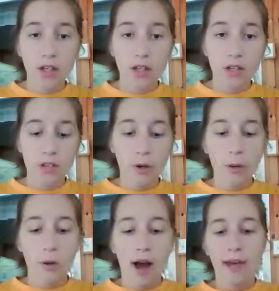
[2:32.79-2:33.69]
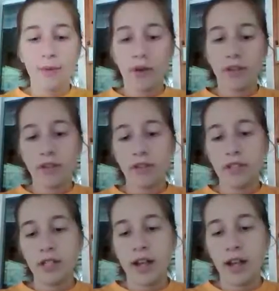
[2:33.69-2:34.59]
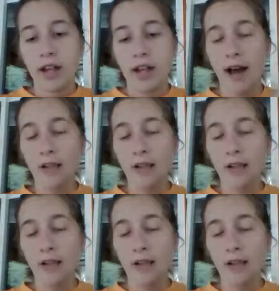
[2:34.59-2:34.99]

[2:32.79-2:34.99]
So I'm going to take my